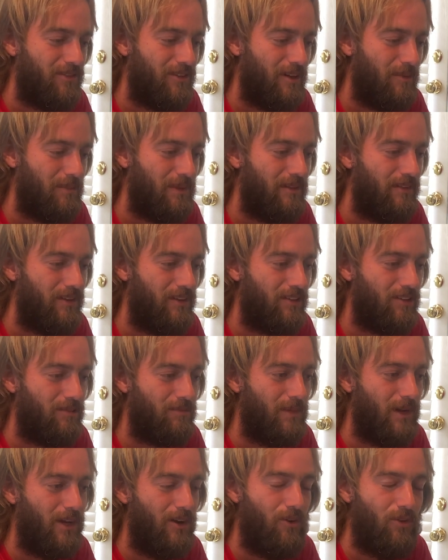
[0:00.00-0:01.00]
I believe this is
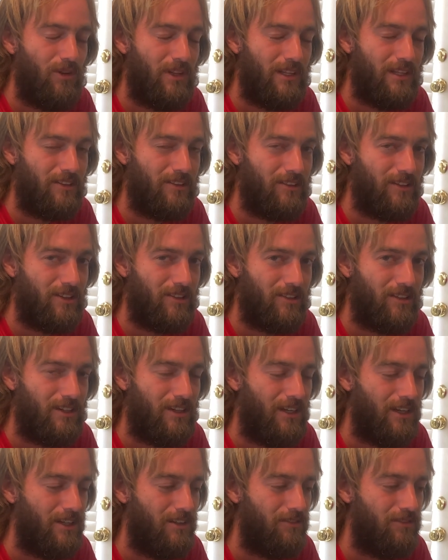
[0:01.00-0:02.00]
my only assisted
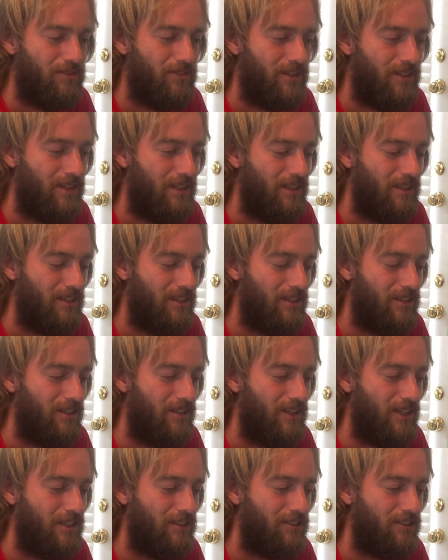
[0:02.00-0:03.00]
knife in the
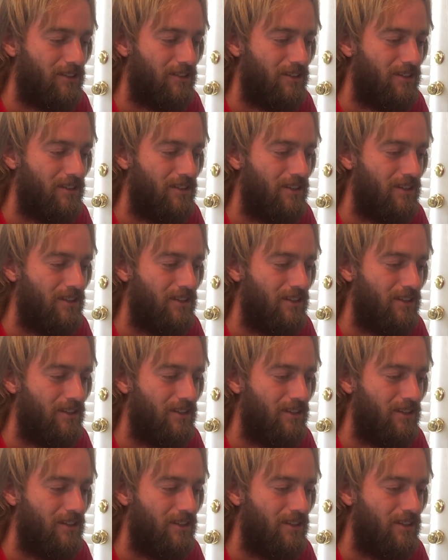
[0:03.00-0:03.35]
collection.